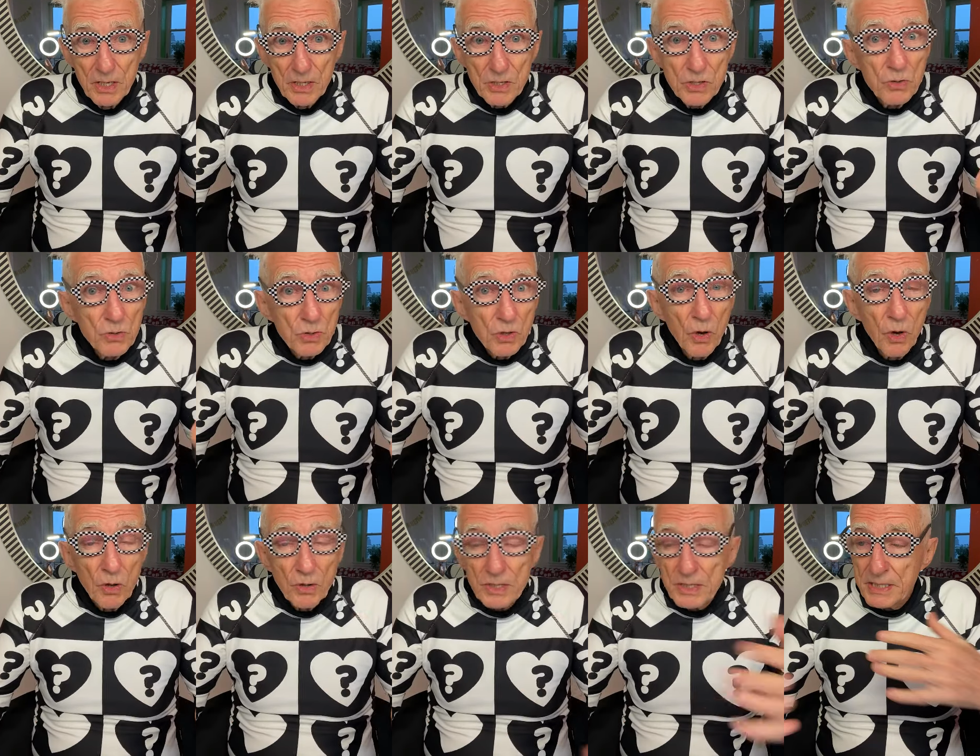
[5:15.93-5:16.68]
You
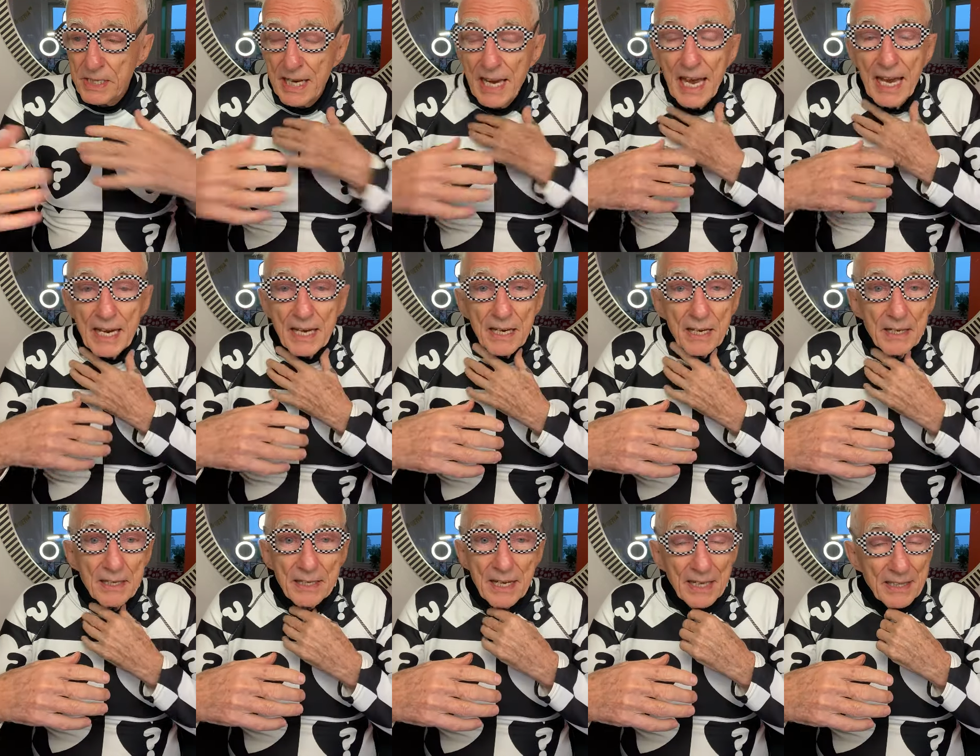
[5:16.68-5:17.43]
call and say, hey,
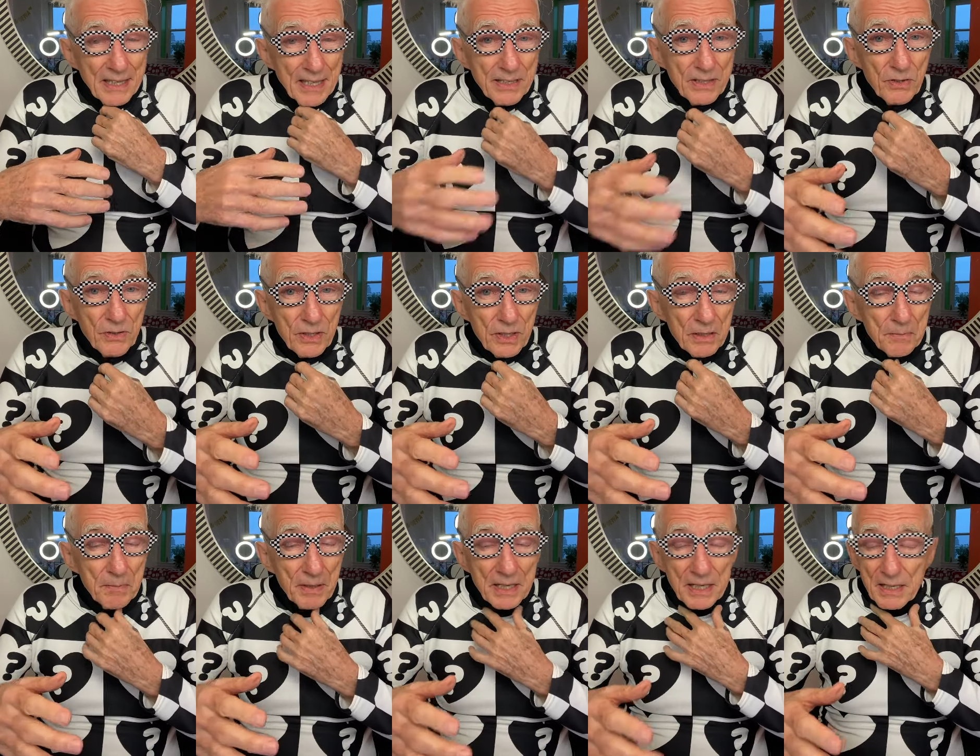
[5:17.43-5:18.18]
not that you
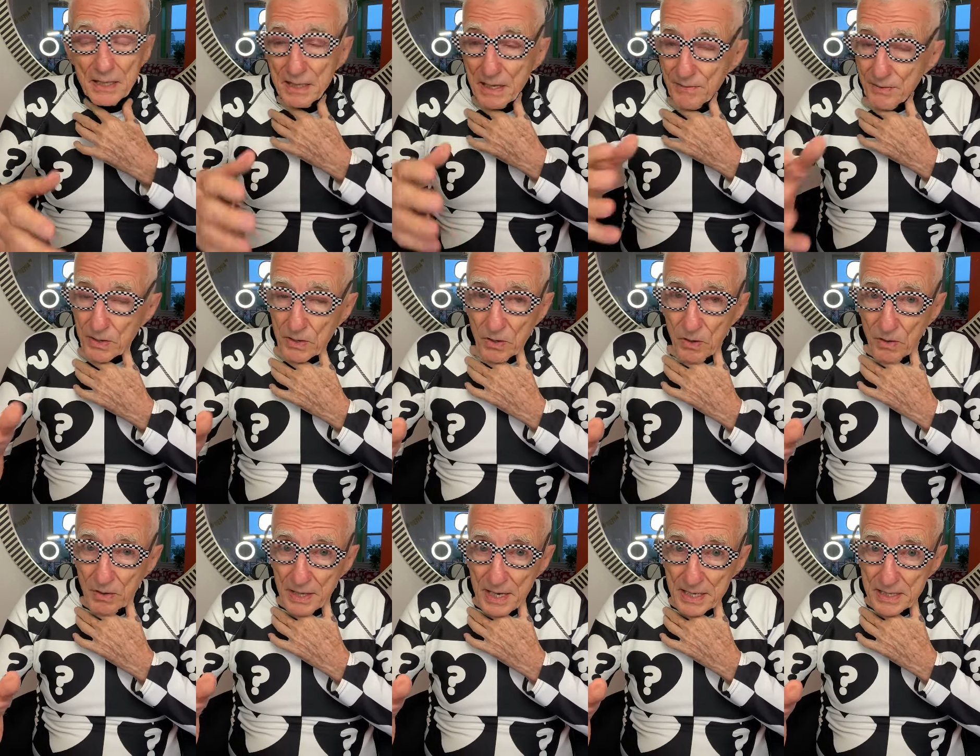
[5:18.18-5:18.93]
need money. Never
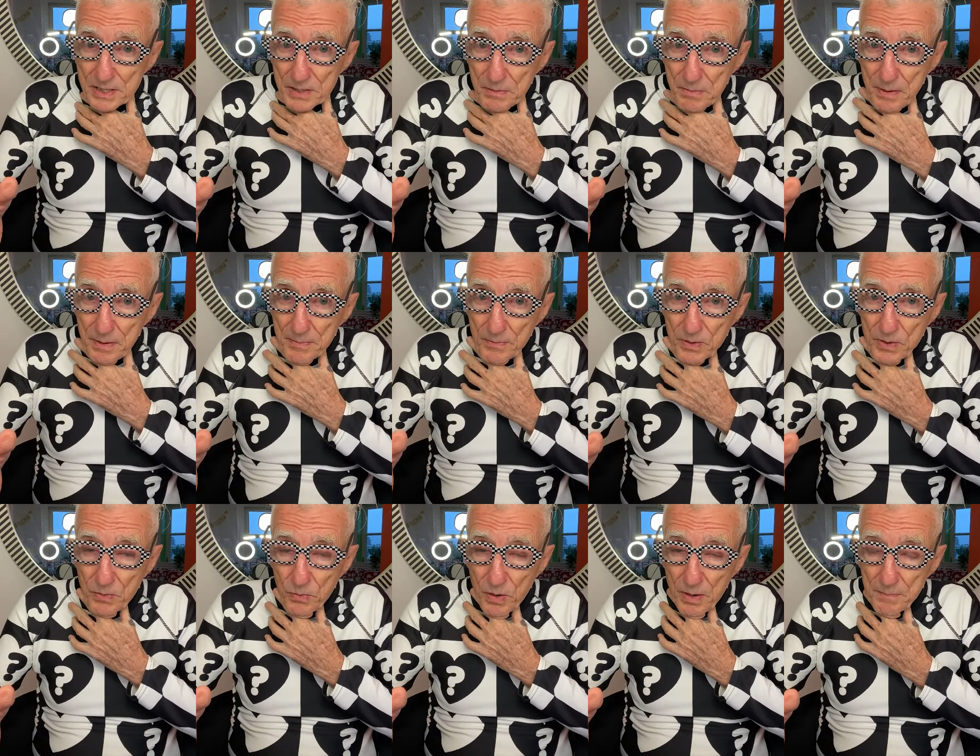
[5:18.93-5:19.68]
call and ask you want,
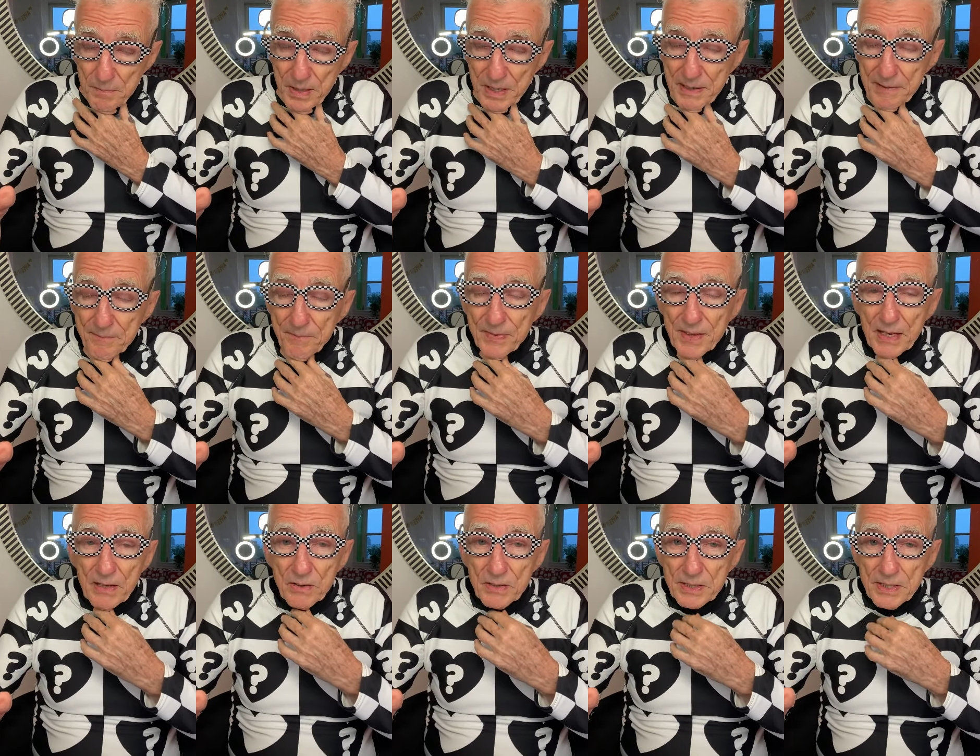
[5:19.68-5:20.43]
you want money
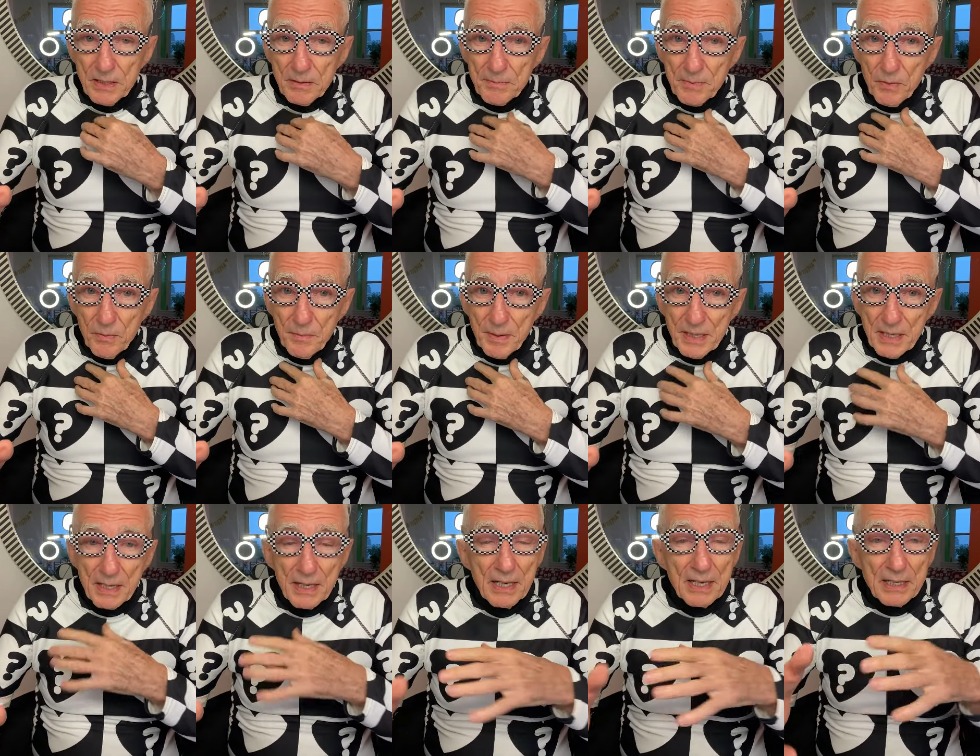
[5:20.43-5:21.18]
or tell me you want
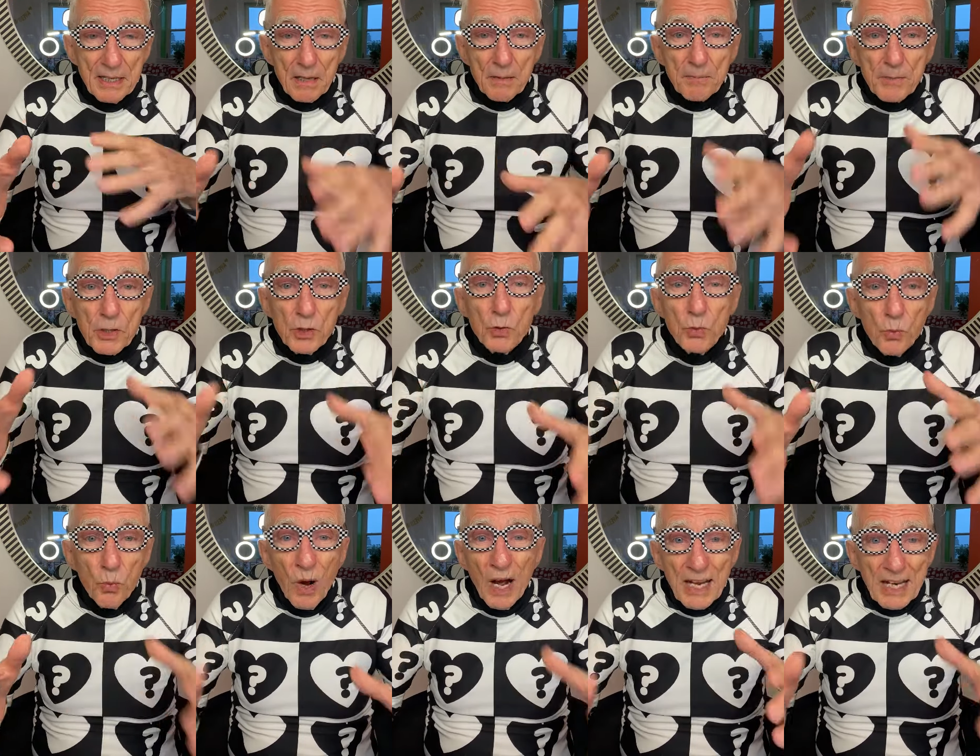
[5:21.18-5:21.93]
money. Tell them you
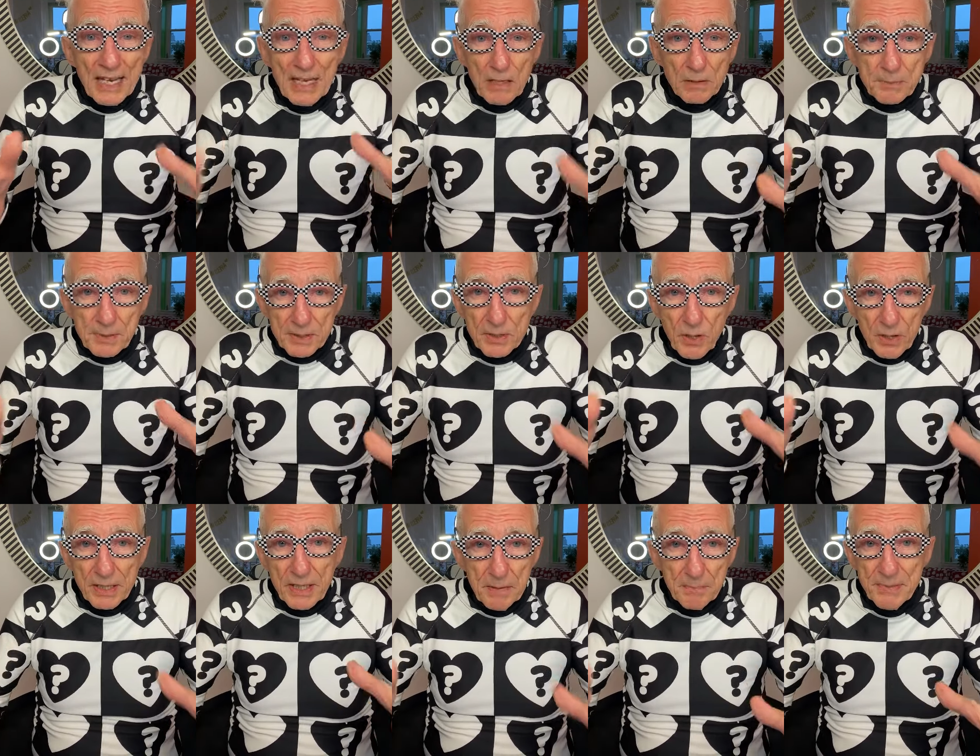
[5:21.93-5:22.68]
want help
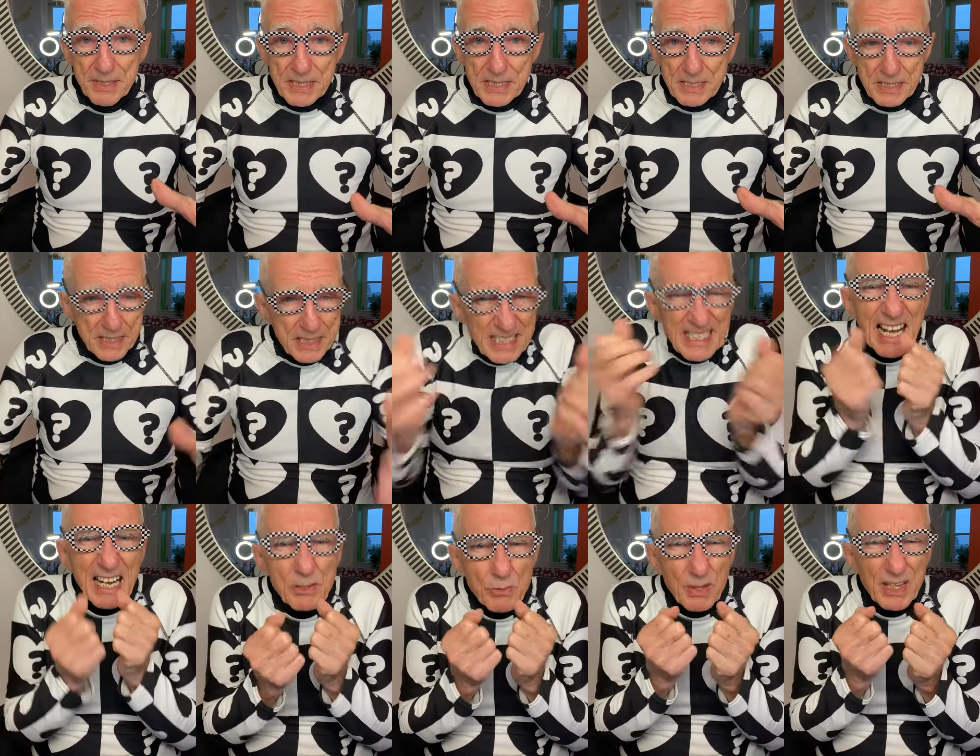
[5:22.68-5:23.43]
starting a business because
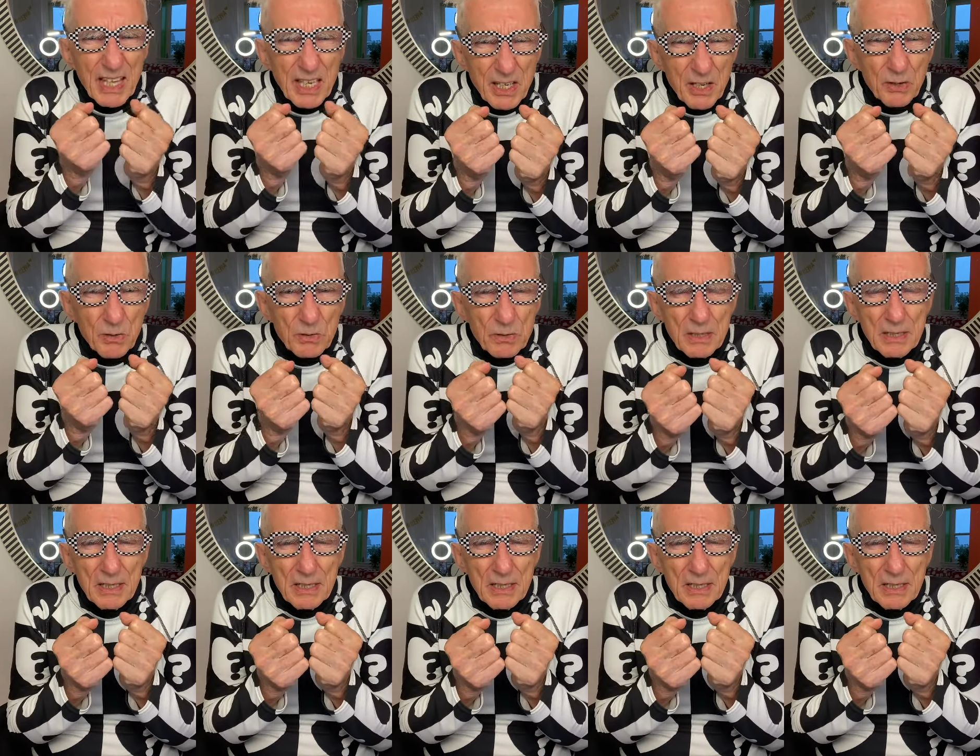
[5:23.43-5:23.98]
that's what they do.